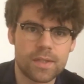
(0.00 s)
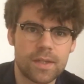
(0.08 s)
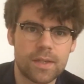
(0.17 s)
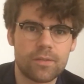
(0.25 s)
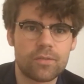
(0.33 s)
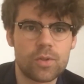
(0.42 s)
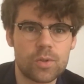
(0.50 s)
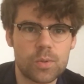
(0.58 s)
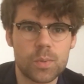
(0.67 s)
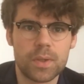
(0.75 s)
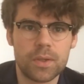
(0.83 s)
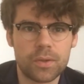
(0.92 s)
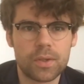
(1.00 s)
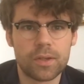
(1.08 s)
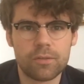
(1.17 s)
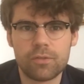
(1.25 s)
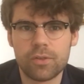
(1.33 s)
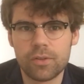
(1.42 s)
and of course we're looking
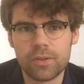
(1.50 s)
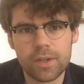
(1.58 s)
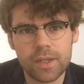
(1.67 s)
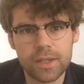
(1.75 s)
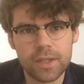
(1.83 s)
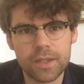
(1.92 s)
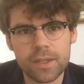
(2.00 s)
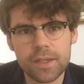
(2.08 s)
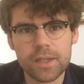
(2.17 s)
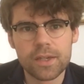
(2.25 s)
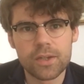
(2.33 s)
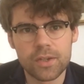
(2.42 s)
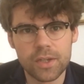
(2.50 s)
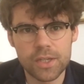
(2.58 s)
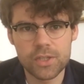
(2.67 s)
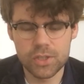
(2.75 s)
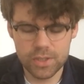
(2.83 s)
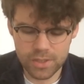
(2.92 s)
for any
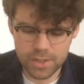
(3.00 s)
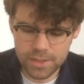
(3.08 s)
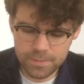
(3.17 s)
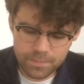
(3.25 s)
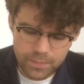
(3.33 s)
connections.